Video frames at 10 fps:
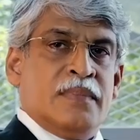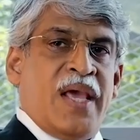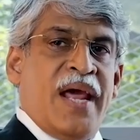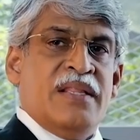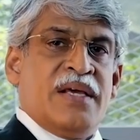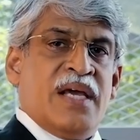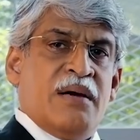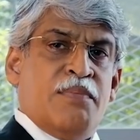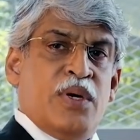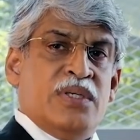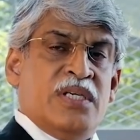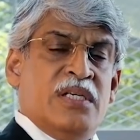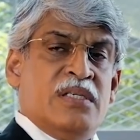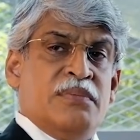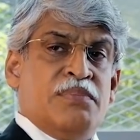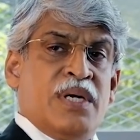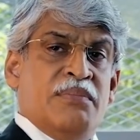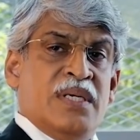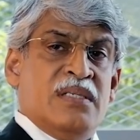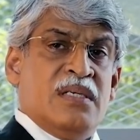Can the king appoint an interim
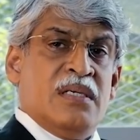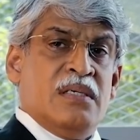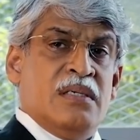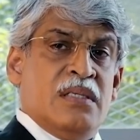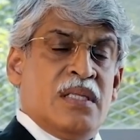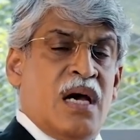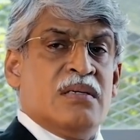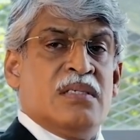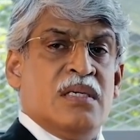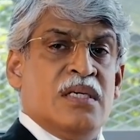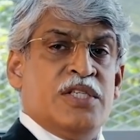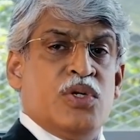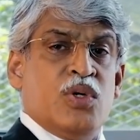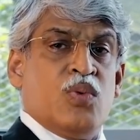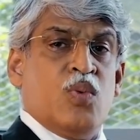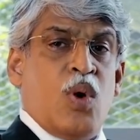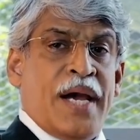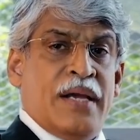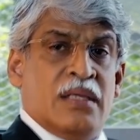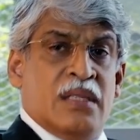prime minister? The answer is no.
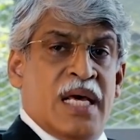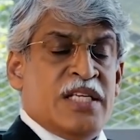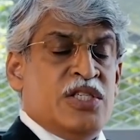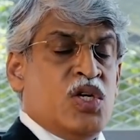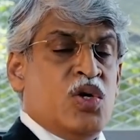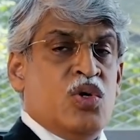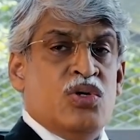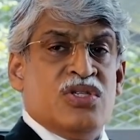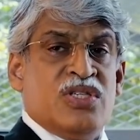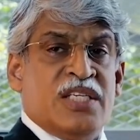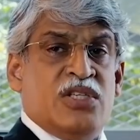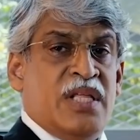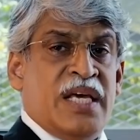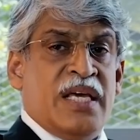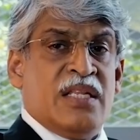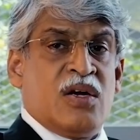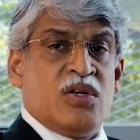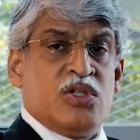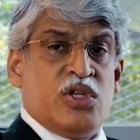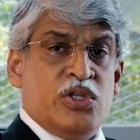Why? There is no such thing in the
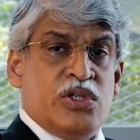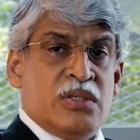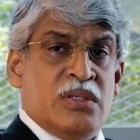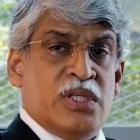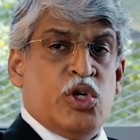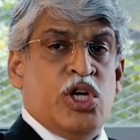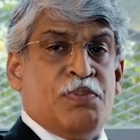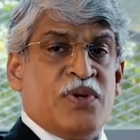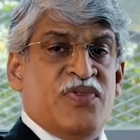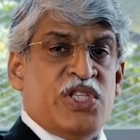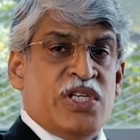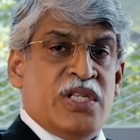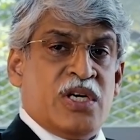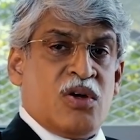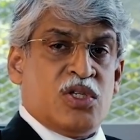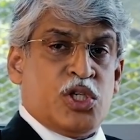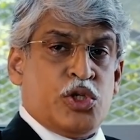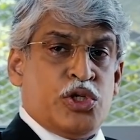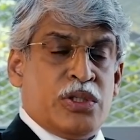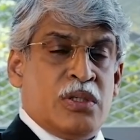constitution. The only provision in the
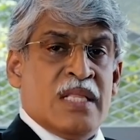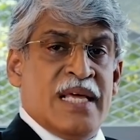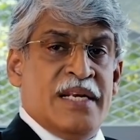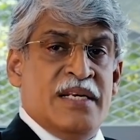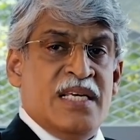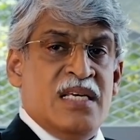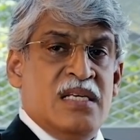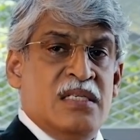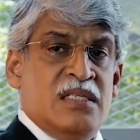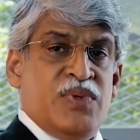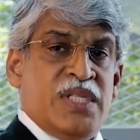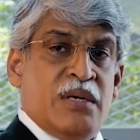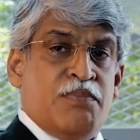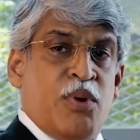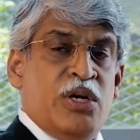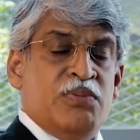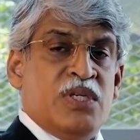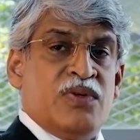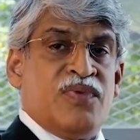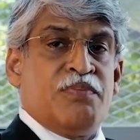constitution that deals with the
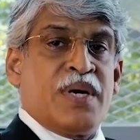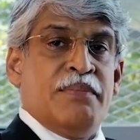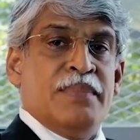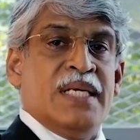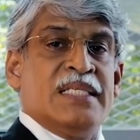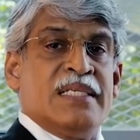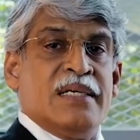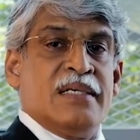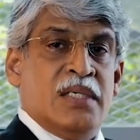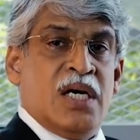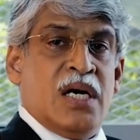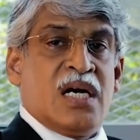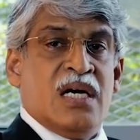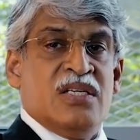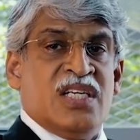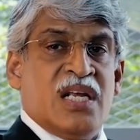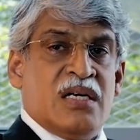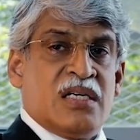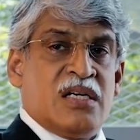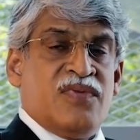appointment of a prime minister occurs in
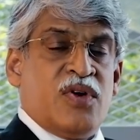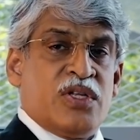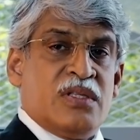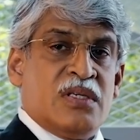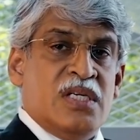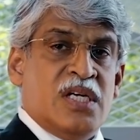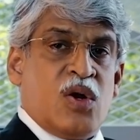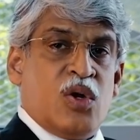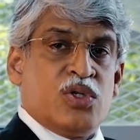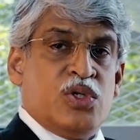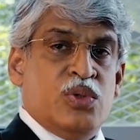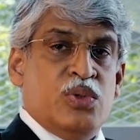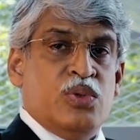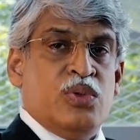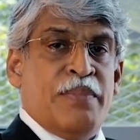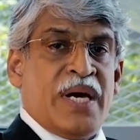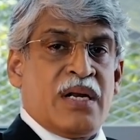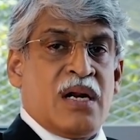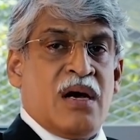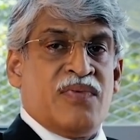Article 43, Clause 2,
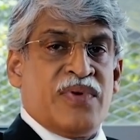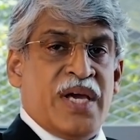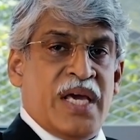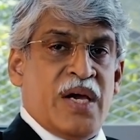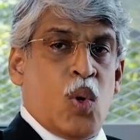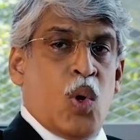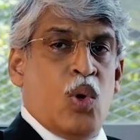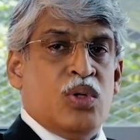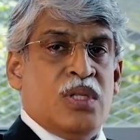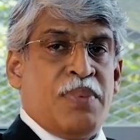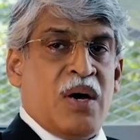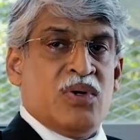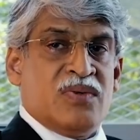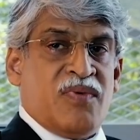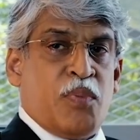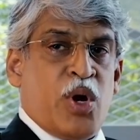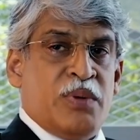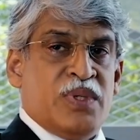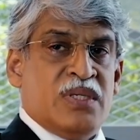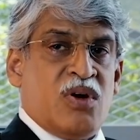Paragraph A. All the powers of
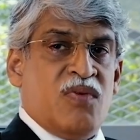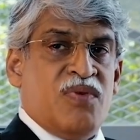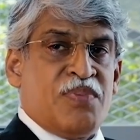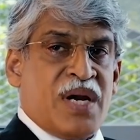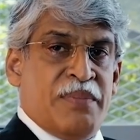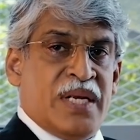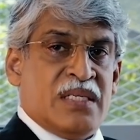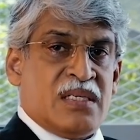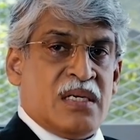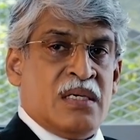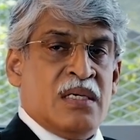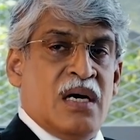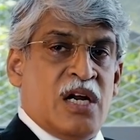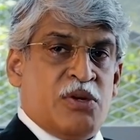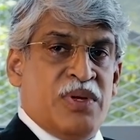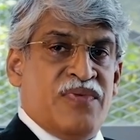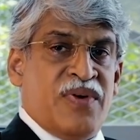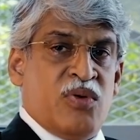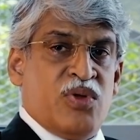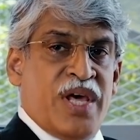appointment of a prime minister are to be
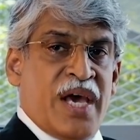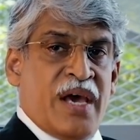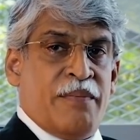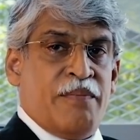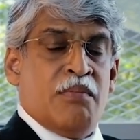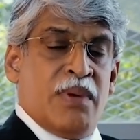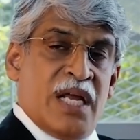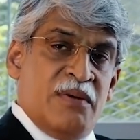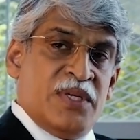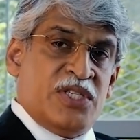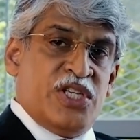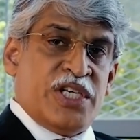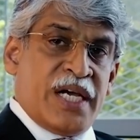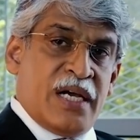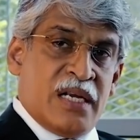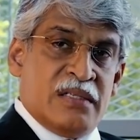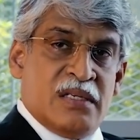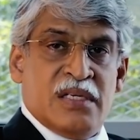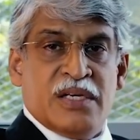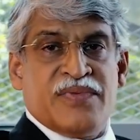found there. My name is GK
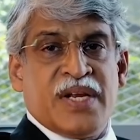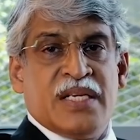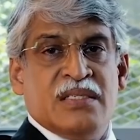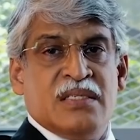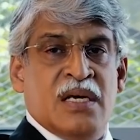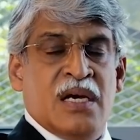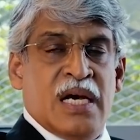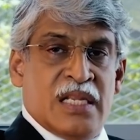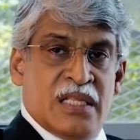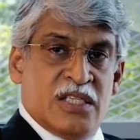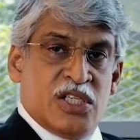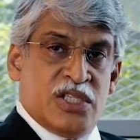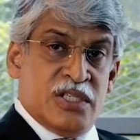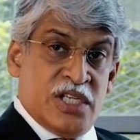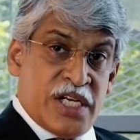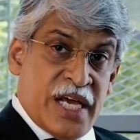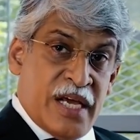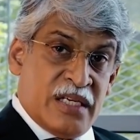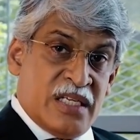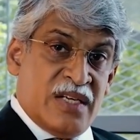Ganesan, dear friends, and this is
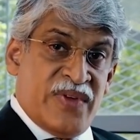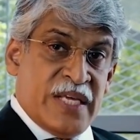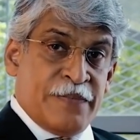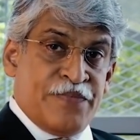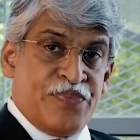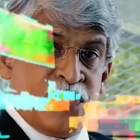GK TV.